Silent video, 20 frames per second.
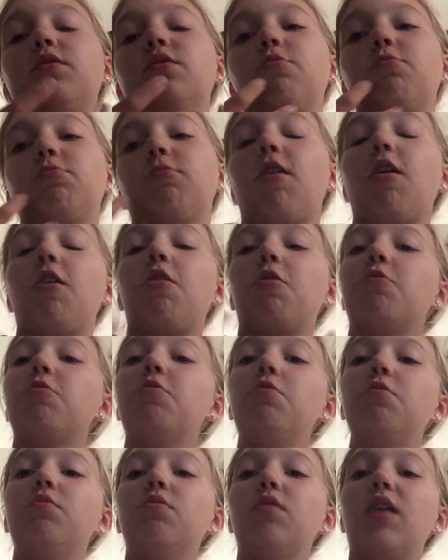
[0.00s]

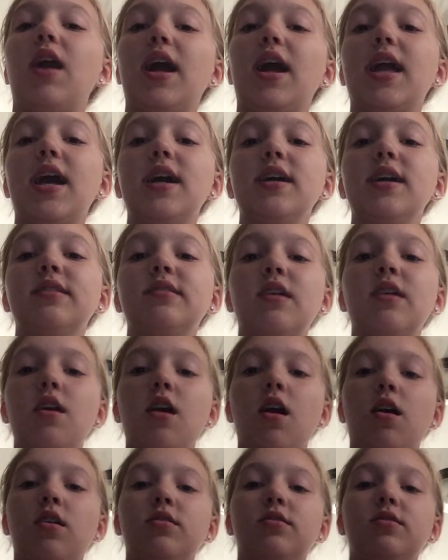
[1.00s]
grow, I guess.
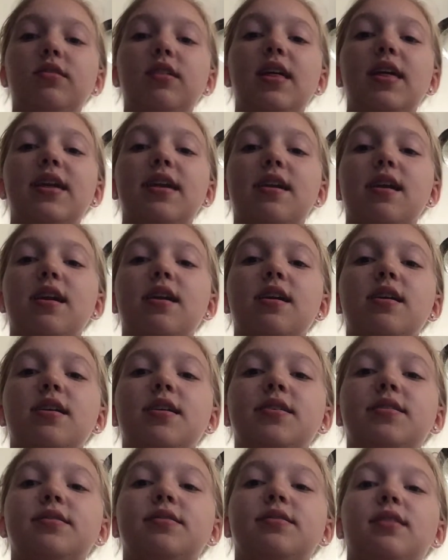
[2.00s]
So, like,
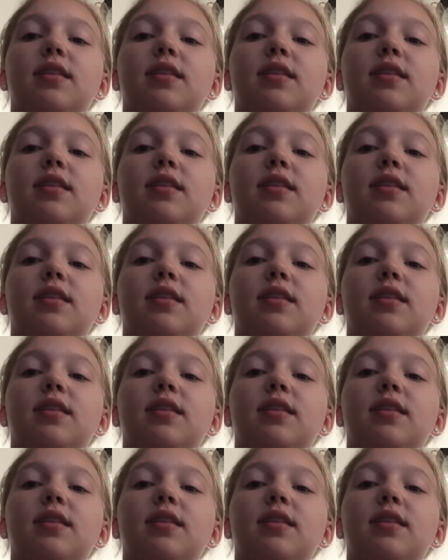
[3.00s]
his